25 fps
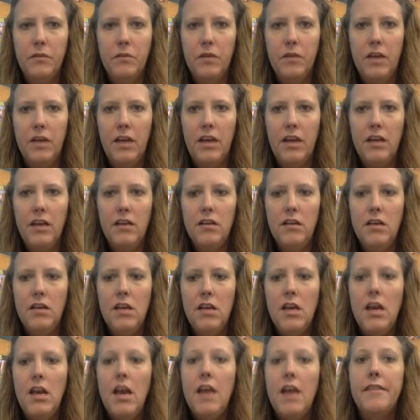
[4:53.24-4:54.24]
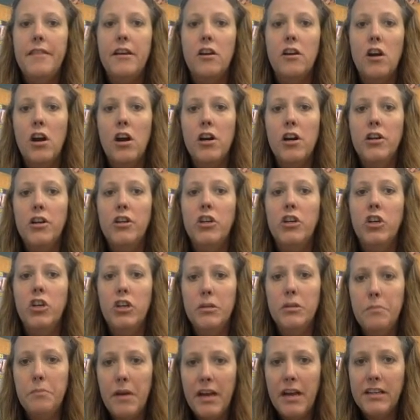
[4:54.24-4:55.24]
Okay. There are
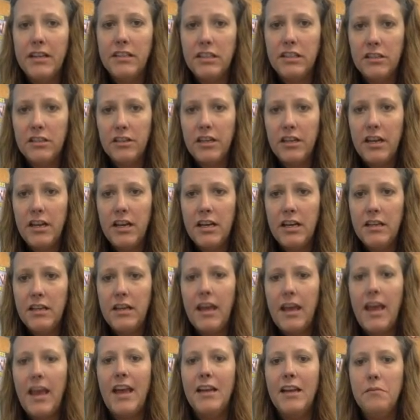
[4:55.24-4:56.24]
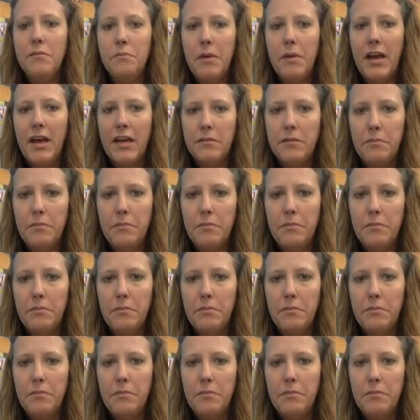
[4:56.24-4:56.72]
good bacteria and bad